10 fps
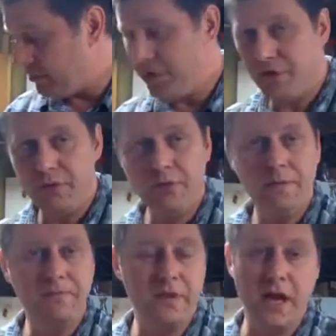brew.
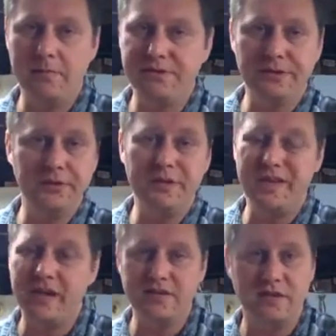I'm still doing the
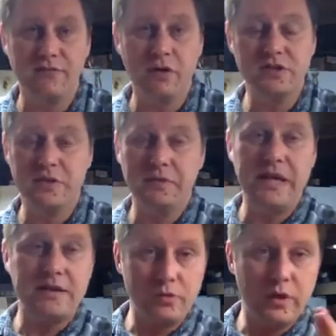kits, unfortunately, but
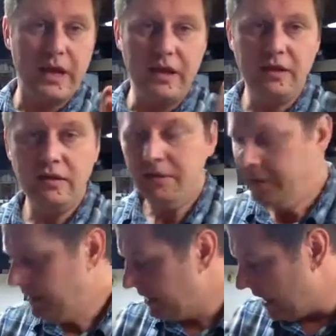that's okay.
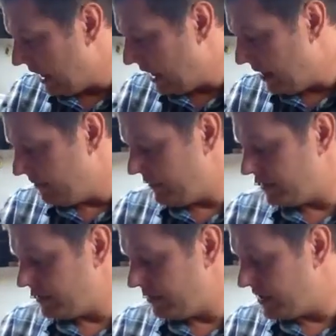
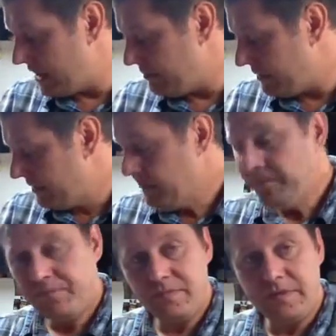They're still cheap.
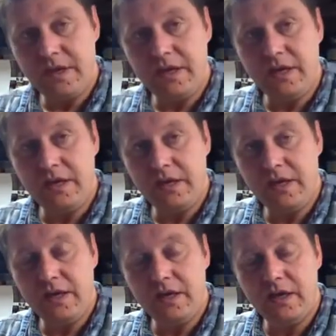
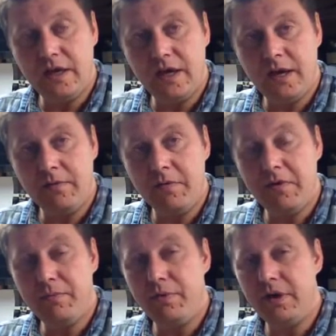I'm going to
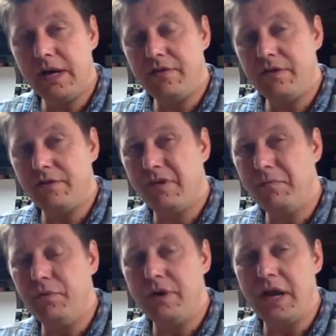be putting together another
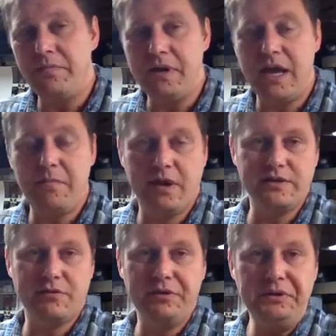Green Bullet IPA
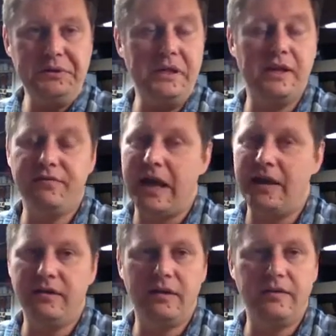because I really love
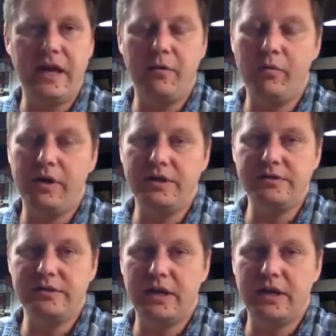that, and that was